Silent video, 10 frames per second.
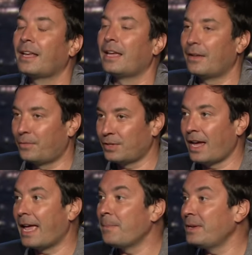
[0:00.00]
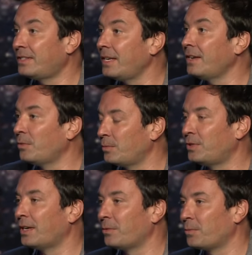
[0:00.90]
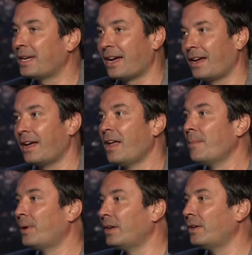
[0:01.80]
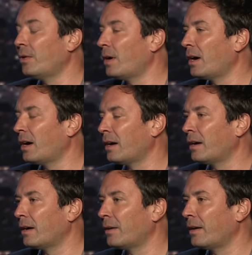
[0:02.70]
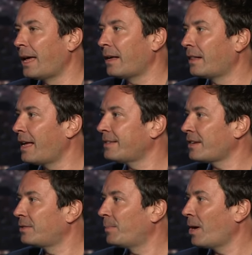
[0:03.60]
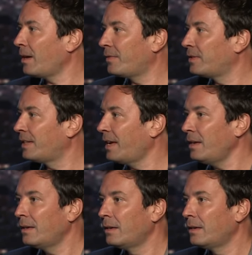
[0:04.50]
There's was on NBC. Show, yeah, but no. Uh, uh, uh, Class Action Park. Have you seen that? No.